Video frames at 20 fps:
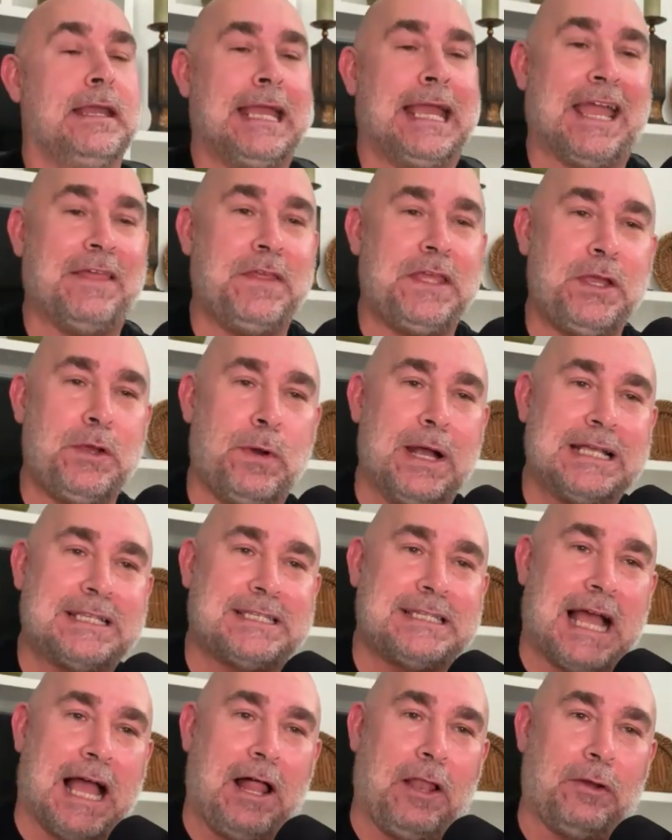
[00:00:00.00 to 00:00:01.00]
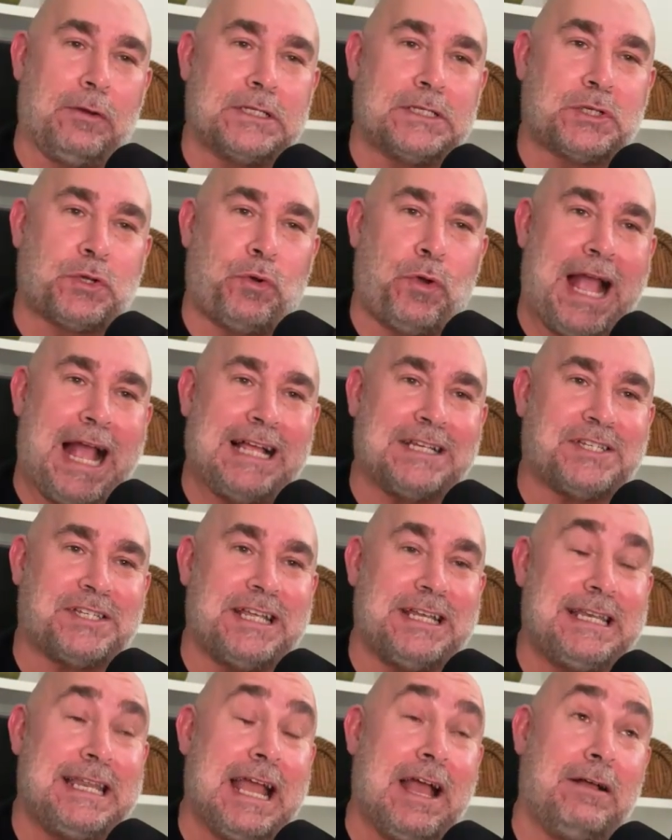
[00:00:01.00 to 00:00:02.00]
and the US dollar is
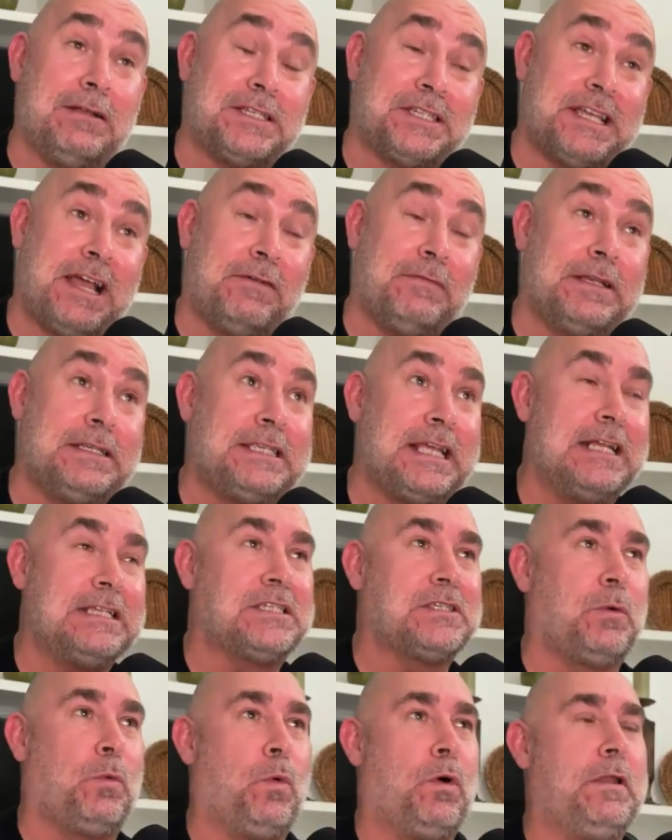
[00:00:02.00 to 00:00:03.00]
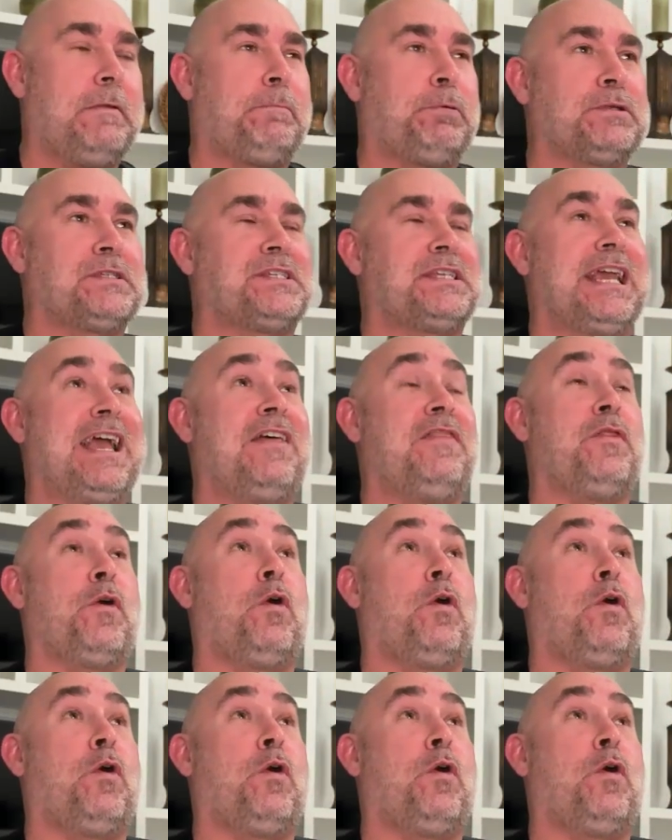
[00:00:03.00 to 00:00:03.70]
crashing down seven tenths of 1%.